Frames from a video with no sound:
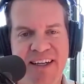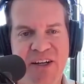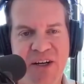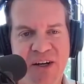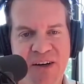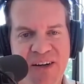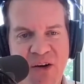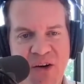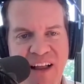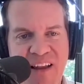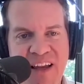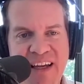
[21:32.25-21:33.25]
You're
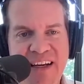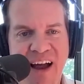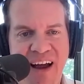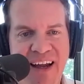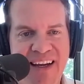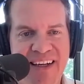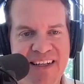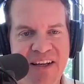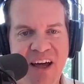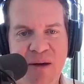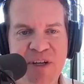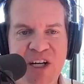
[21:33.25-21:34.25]
an LA guy. You
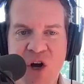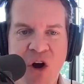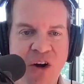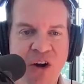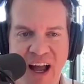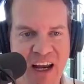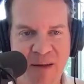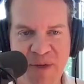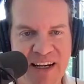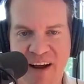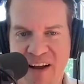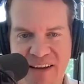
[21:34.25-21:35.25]
got to be a car guy to
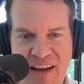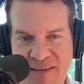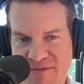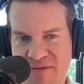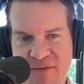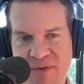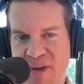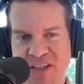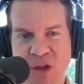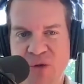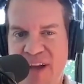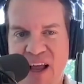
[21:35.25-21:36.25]
be a
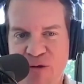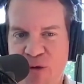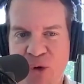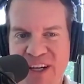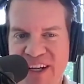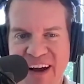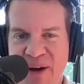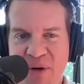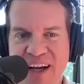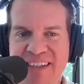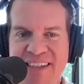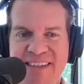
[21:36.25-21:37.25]
Southern California guy,
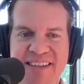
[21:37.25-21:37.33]
right?